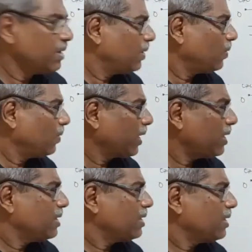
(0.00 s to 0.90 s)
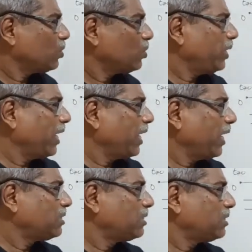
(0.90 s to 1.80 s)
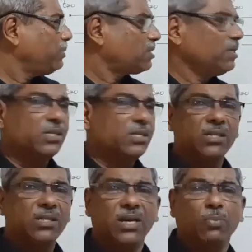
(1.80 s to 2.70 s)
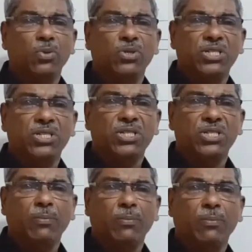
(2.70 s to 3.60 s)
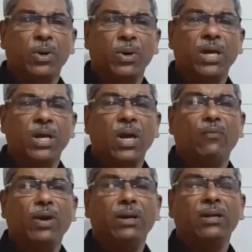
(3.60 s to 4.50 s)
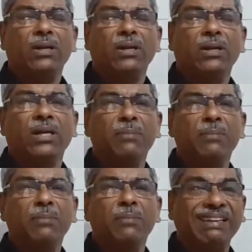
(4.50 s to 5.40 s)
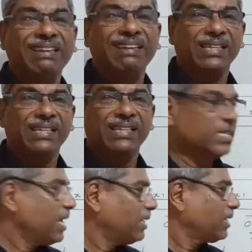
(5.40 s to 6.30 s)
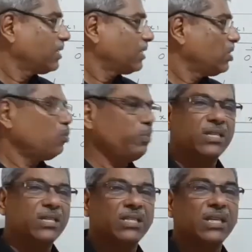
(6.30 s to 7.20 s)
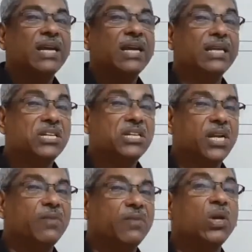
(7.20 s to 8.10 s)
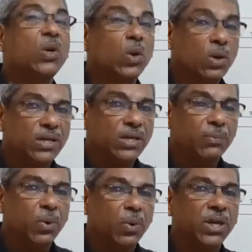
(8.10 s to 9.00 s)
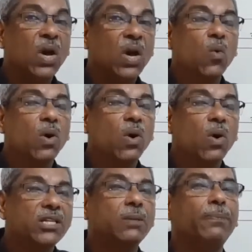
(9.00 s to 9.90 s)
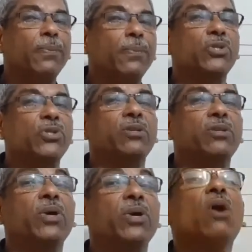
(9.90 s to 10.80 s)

Okay. So xt means this is the position of the body when the time is t second. X0 means initially when you look at the body, what is the position of the body